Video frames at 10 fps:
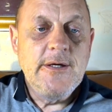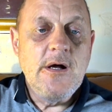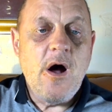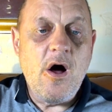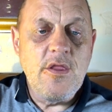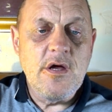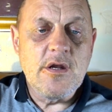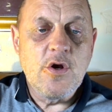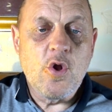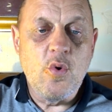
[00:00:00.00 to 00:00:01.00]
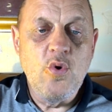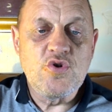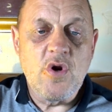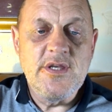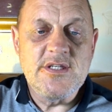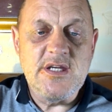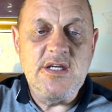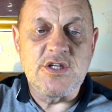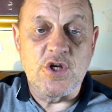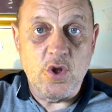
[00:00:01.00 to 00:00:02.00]
Other close-run seats
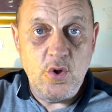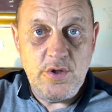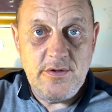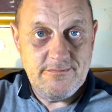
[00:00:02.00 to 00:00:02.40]
include,